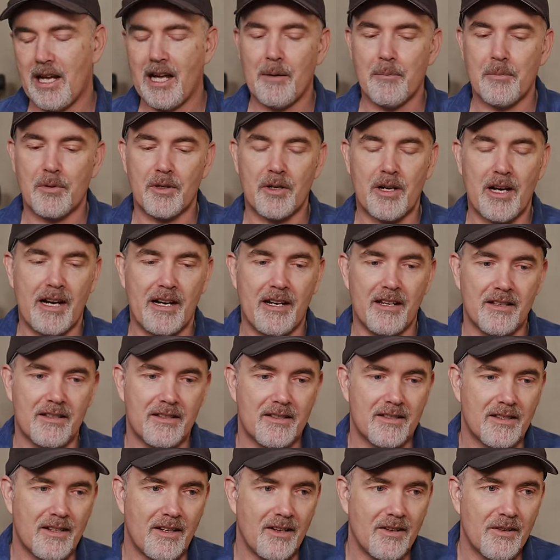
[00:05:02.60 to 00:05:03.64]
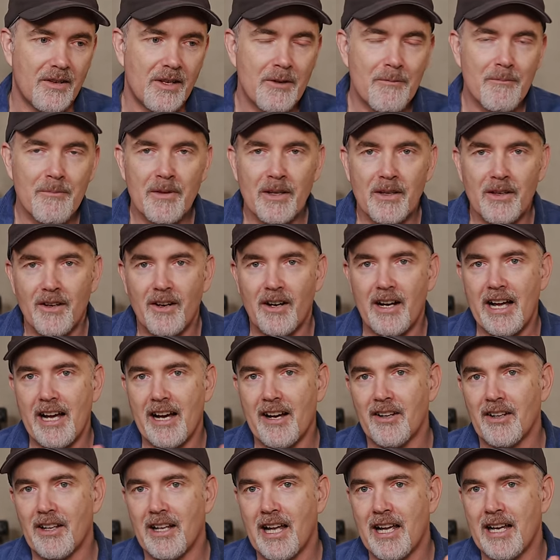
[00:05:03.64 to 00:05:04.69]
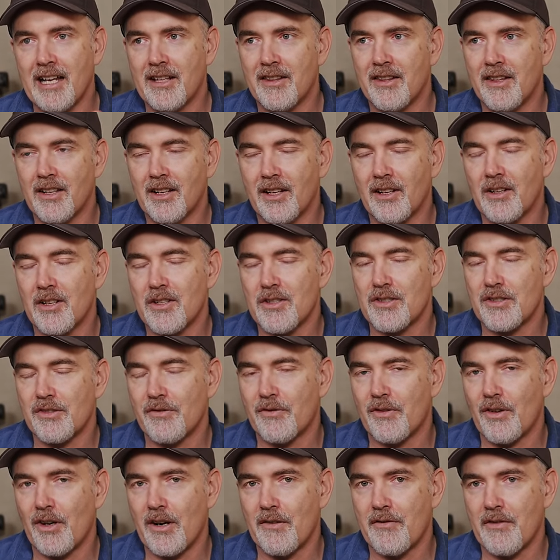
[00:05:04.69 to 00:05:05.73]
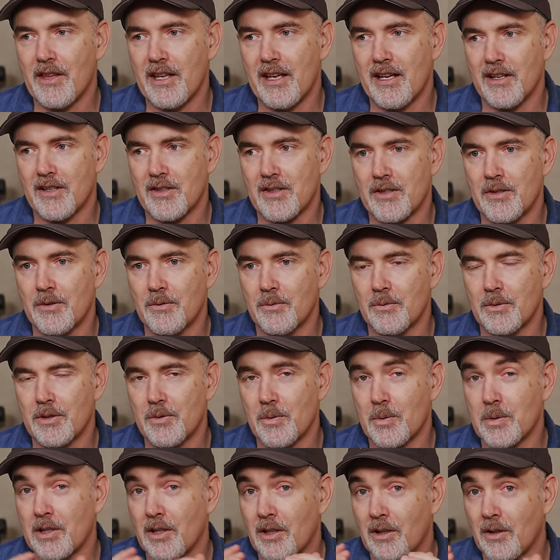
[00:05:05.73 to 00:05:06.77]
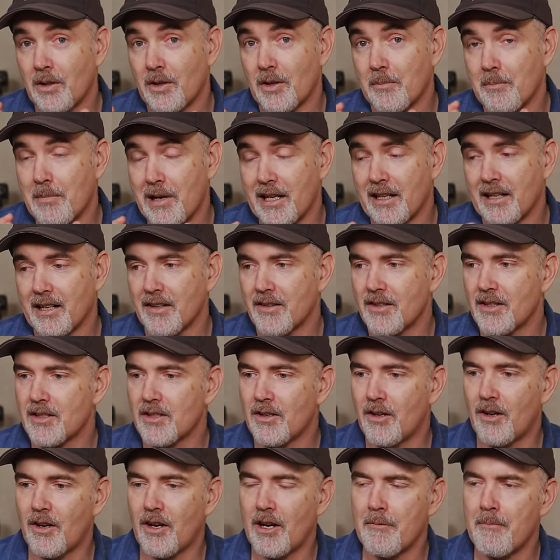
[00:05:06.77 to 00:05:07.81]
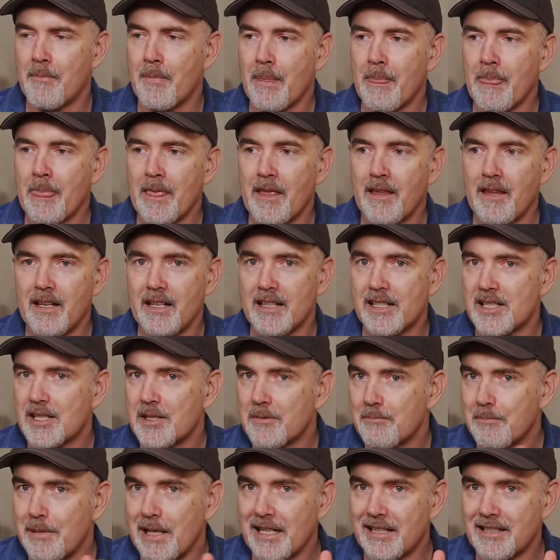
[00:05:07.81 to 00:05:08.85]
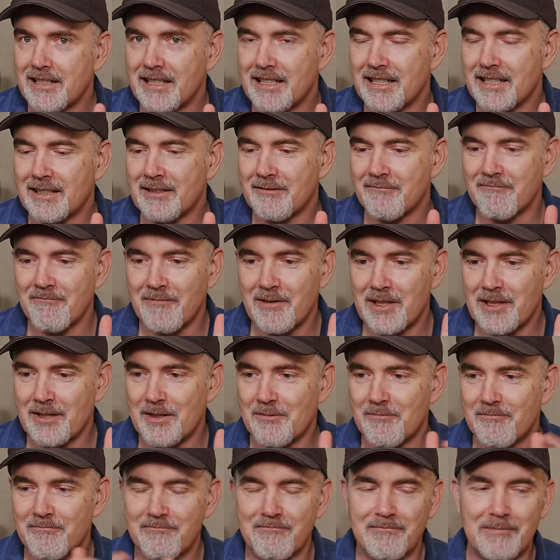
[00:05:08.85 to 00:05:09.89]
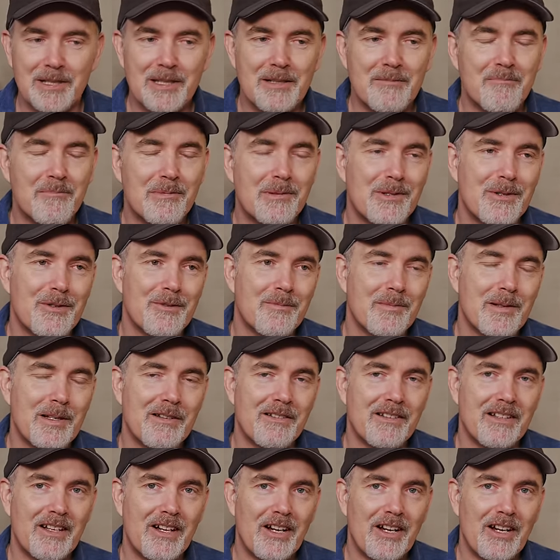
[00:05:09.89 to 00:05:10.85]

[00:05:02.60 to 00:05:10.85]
I upgraded. So I outlaid the close to five thousand, which was a lot of money at the time, expecting this big improvement.